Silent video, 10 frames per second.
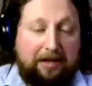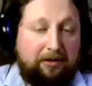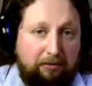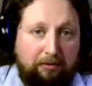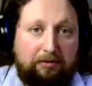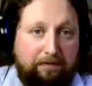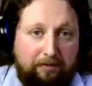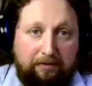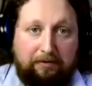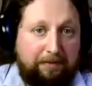tools
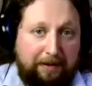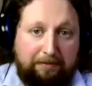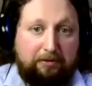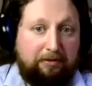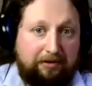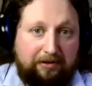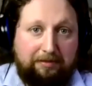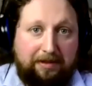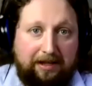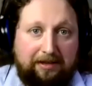for people who are doing the same
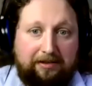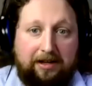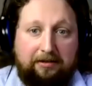thing as I do.